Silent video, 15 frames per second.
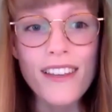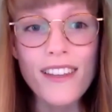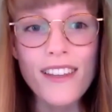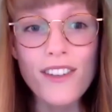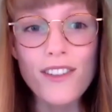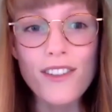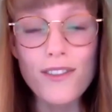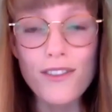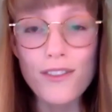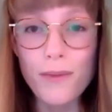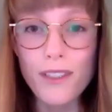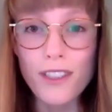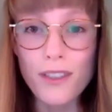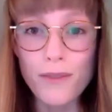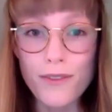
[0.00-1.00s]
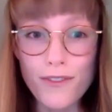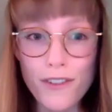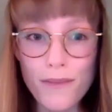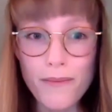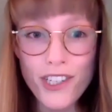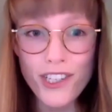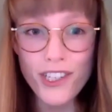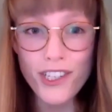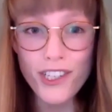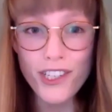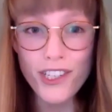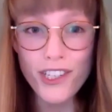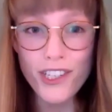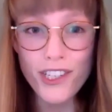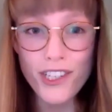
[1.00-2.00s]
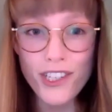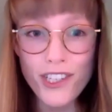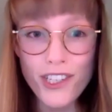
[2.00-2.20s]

than those responsible for emissions?